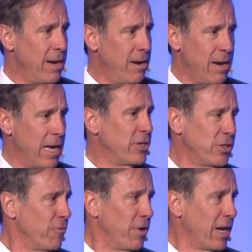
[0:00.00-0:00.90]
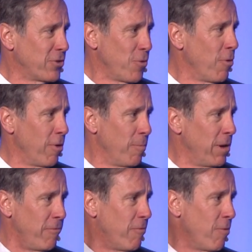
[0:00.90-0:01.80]
not just for next quarter,
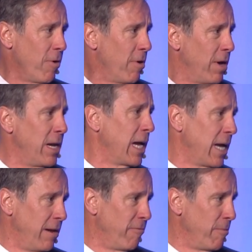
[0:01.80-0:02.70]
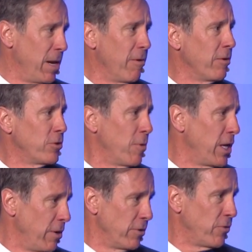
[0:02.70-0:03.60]
but for a decade from now or 20
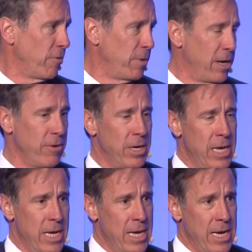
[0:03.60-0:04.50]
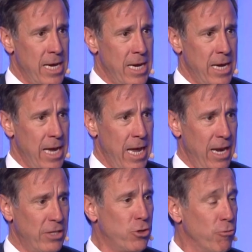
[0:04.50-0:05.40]
years from now. And
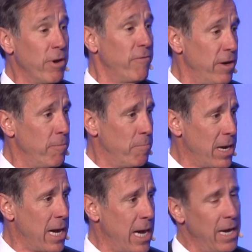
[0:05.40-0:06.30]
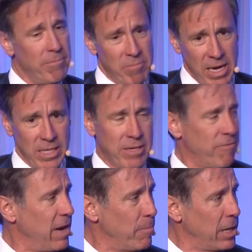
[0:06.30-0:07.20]
it's driven by, yes, a
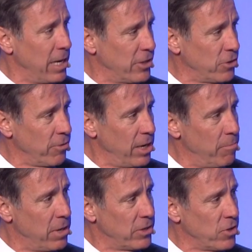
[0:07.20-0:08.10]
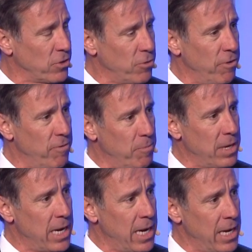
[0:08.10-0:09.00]
family history, but it's also driven
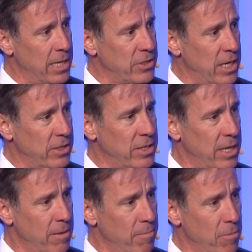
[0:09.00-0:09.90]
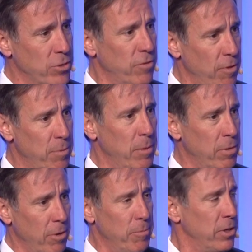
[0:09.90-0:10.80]
by a sense that most of our
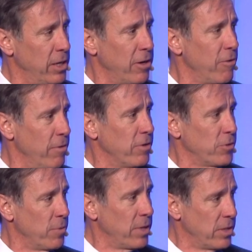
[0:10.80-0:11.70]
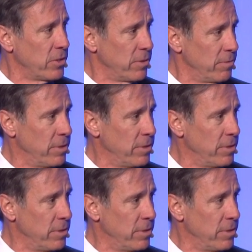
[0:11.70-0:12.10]
people are building careers with us.